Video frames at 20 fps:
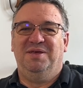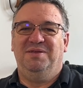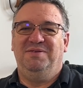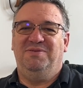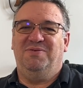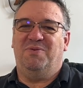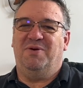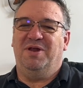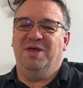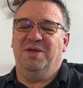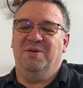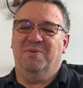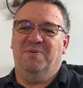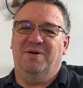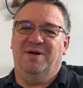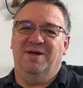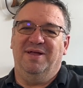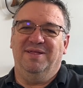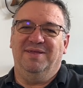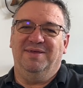
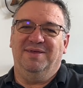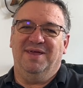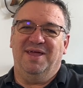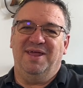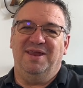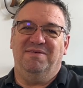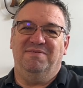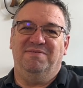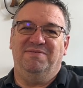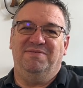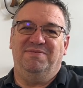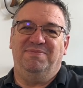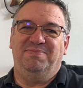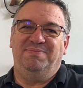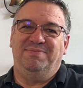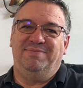21, kind of